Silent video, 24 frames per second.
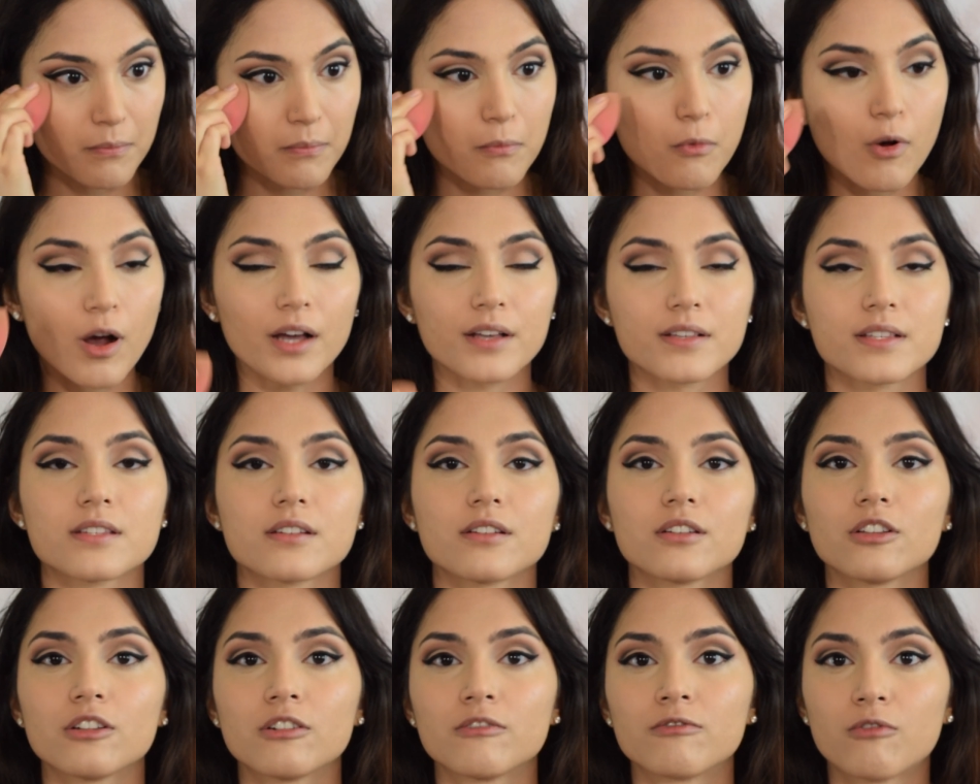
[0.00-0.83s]
while
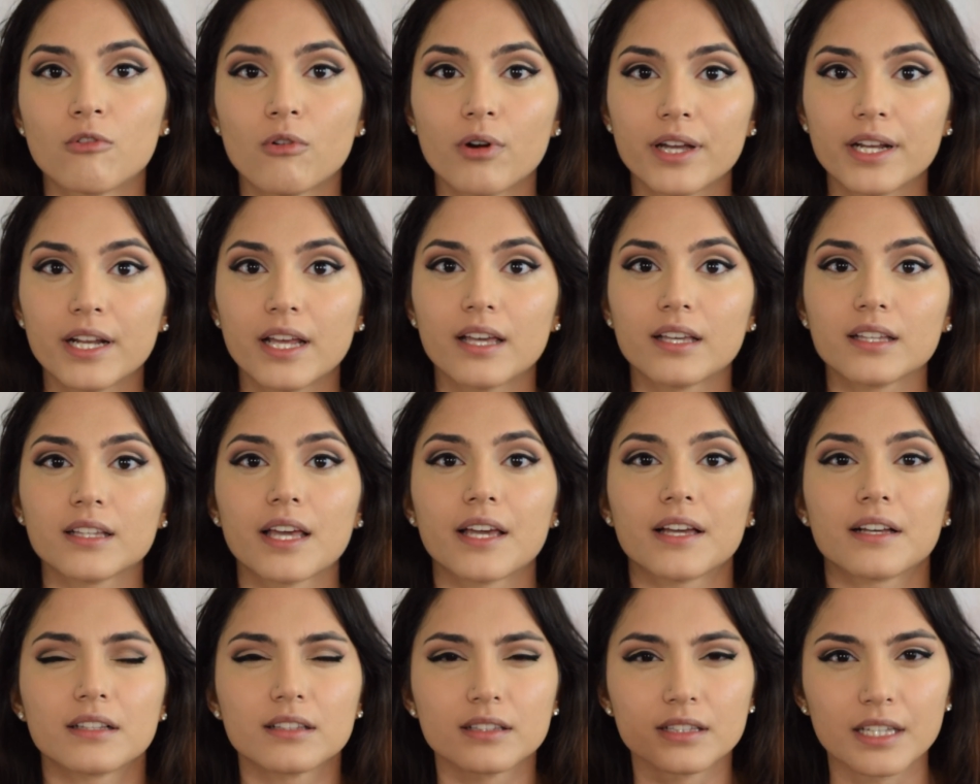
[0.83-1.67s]
still avoiding
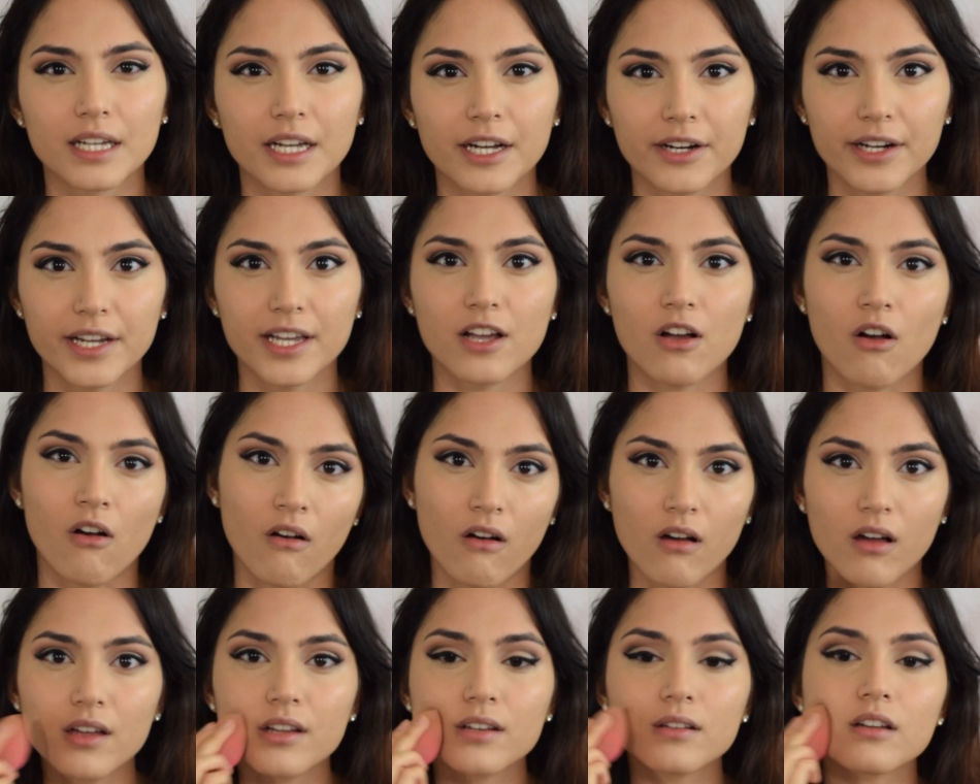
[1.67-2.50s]
like layering
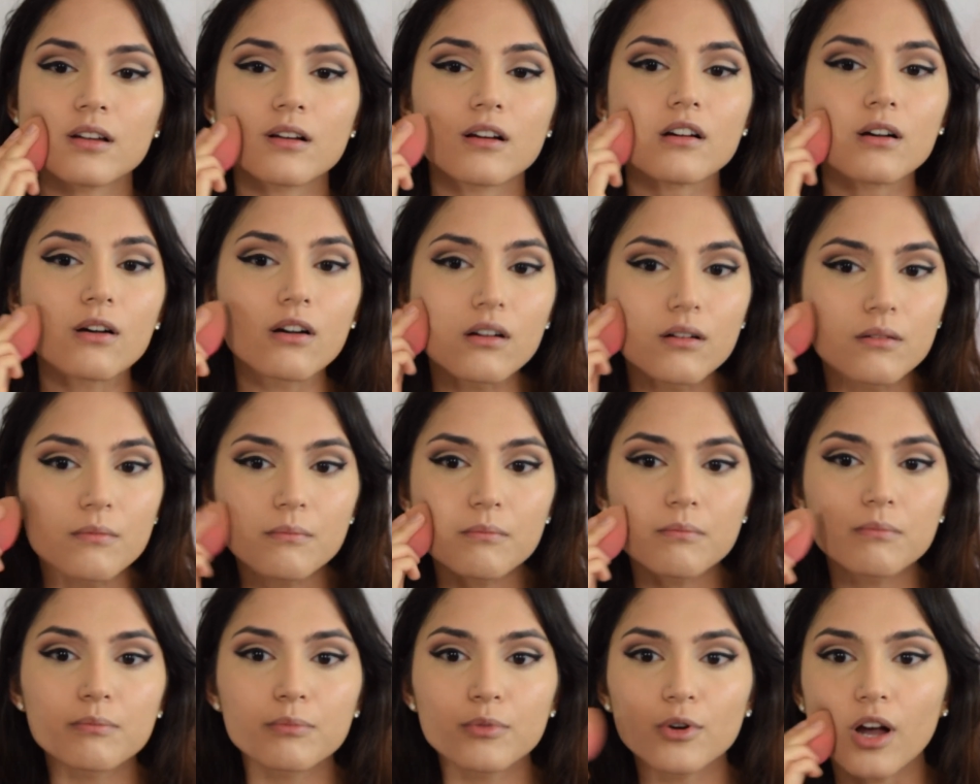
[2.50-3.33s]
on
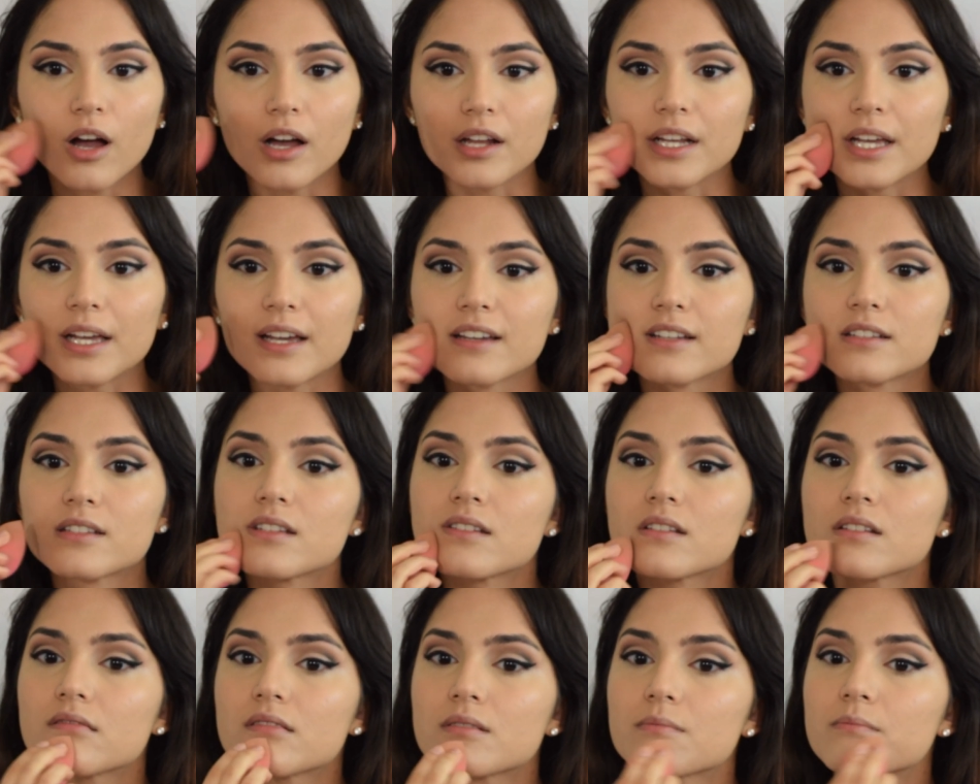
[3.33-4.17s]
product